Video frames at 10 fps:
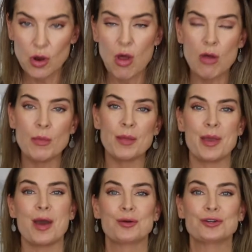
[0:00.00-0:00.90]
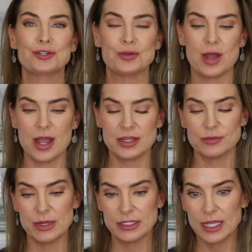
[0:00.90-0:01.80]
all my powders, you guys.
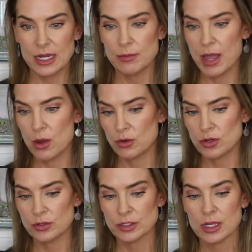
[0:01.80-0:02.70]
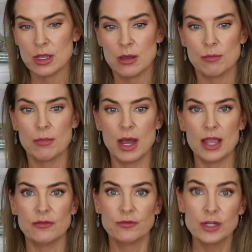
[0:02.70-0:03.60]
My setting powders, my
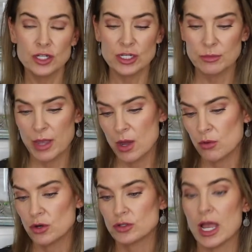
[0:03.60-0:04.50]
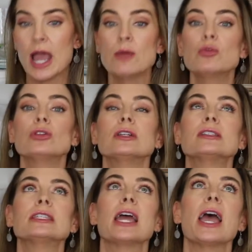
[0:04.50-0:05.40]
finishing powders. I will
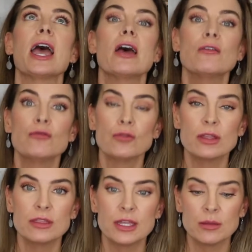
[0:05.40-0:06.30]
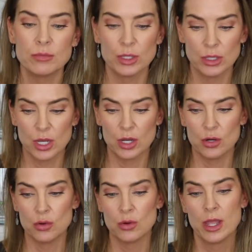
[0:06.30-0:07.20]
list everything
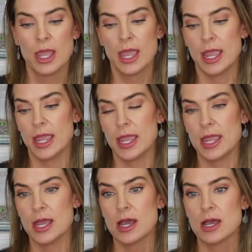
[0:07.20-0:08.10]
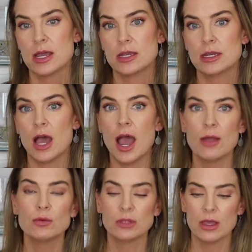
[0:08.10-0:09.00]
below, and I
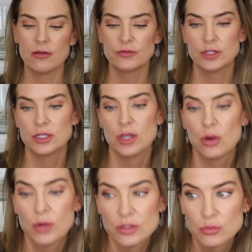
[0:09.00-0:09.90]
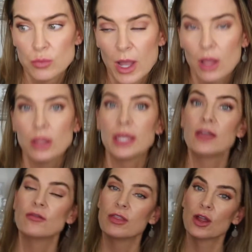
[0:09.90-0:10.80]
would love to know as well
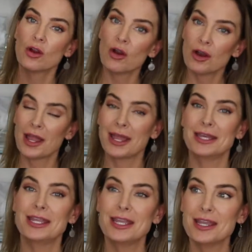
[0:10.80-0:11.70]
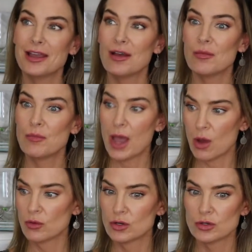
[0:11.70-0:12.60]
if there are any
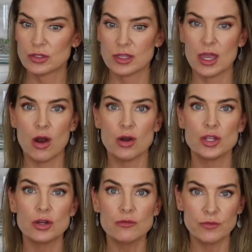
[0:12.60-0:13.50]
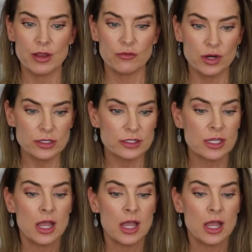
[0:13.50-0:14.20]
powders that are your favorites.